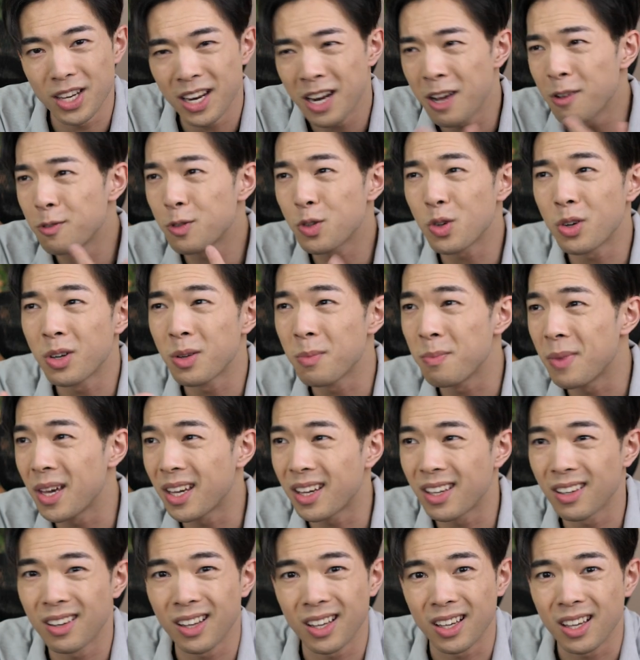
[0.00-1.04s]
and I was only
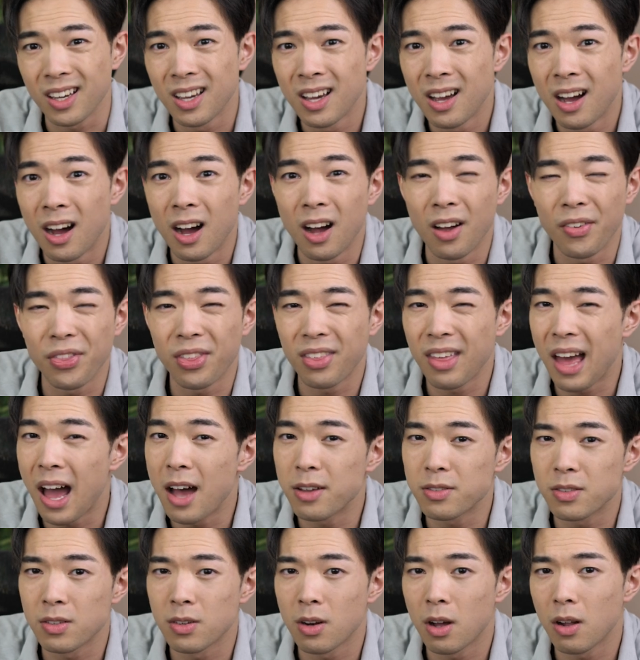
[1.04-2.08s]
making like a
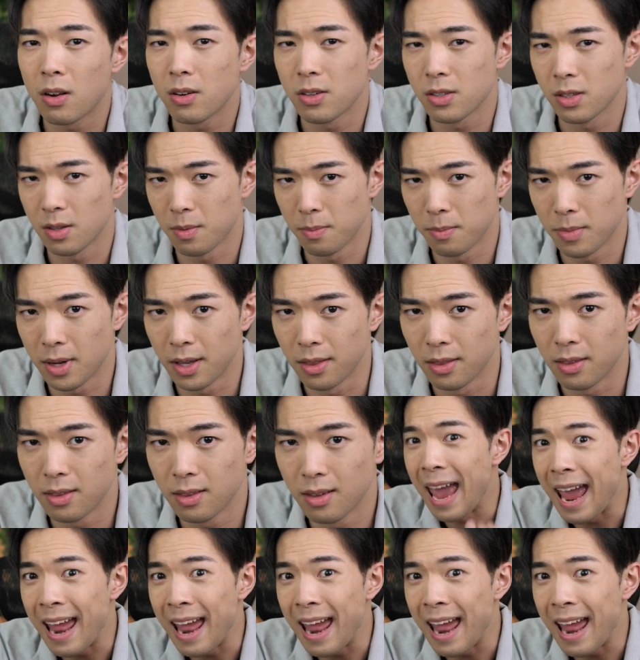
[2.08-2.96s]
$1,000 a month.